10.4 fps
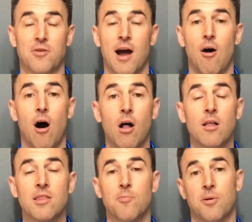Now, all
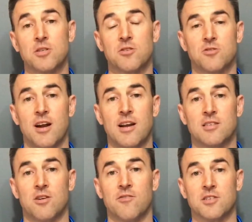of the personal training
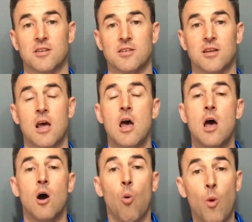services,
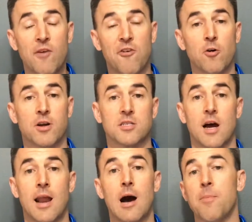we focus
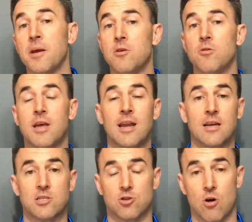on helping you
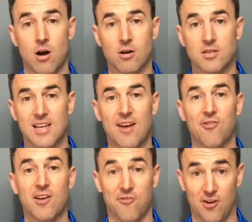getting stronger
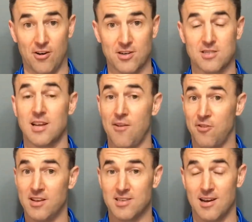safely first.
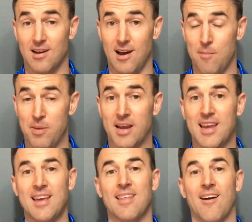Safely is a big
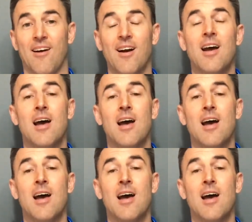key there.